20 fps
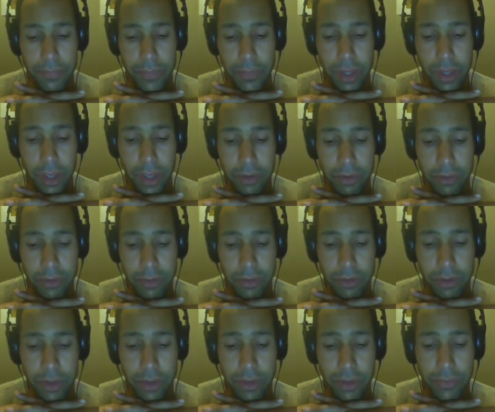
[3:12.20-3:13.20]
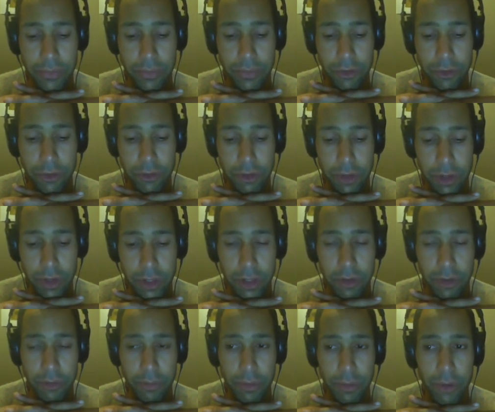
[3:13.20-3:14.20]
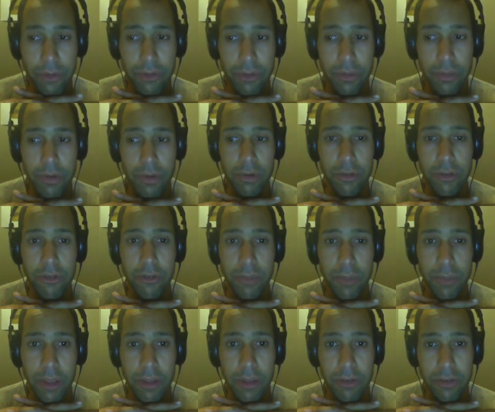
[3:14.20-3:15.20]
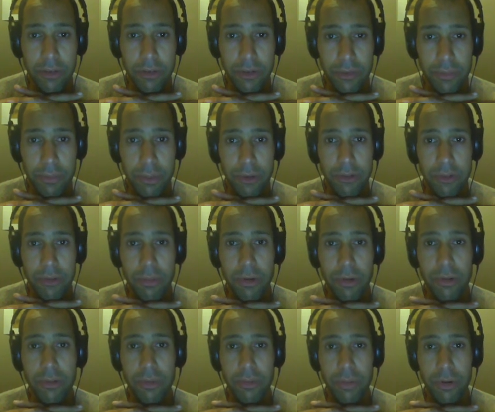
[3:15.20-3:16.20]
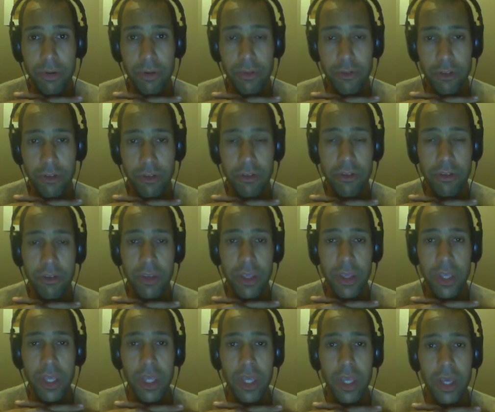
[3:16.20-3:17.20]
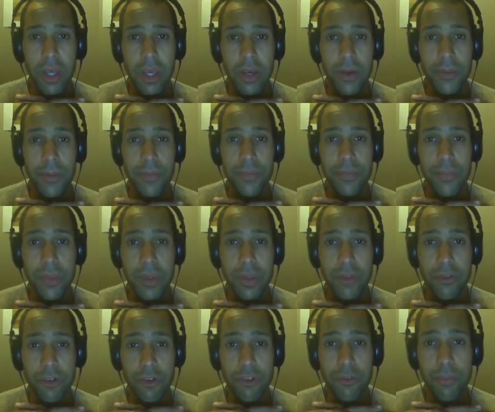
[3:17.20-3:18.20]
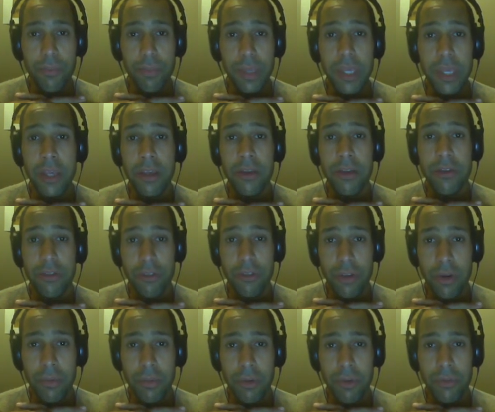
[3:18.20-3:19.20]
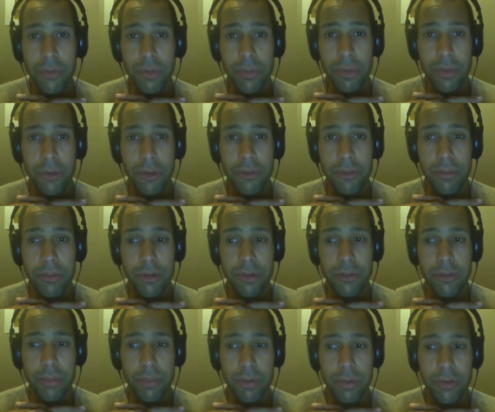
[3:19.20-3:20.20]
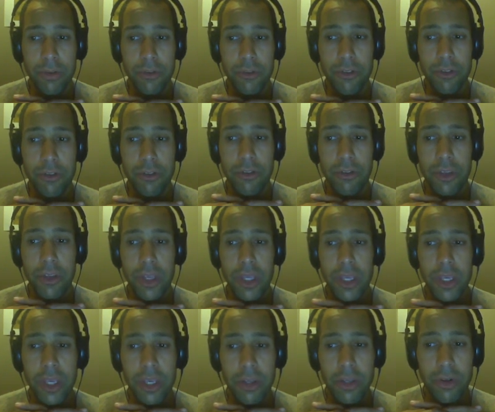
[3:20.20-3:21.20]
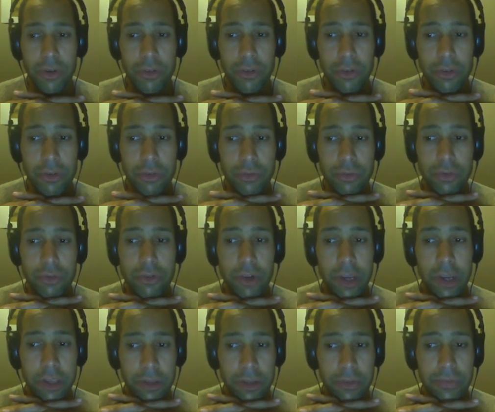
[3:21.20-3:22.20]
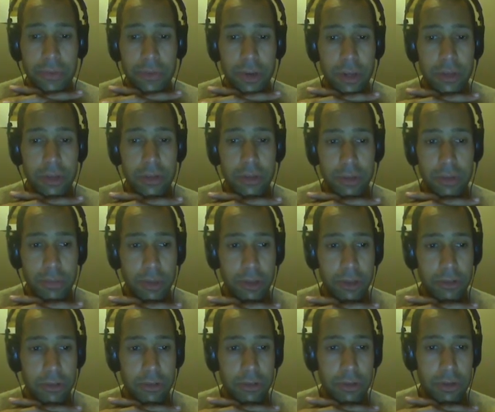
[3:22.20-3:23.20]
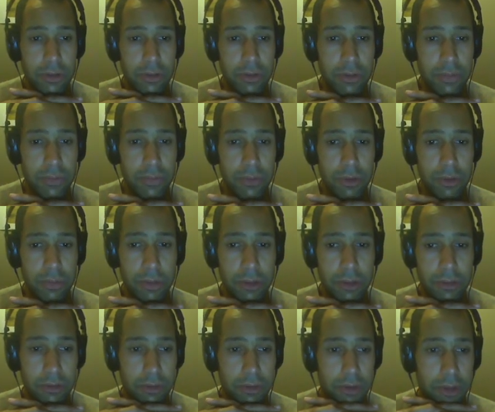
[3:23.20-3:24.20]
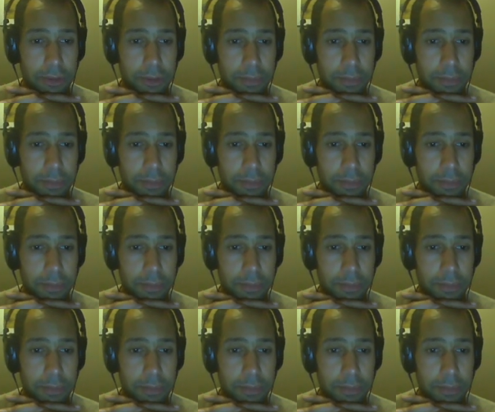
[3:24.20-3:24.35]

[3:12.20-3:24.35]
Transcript: as efficiently as possible the space of possible topologies, just picking some of the possible topologies in order to try and find the best tree.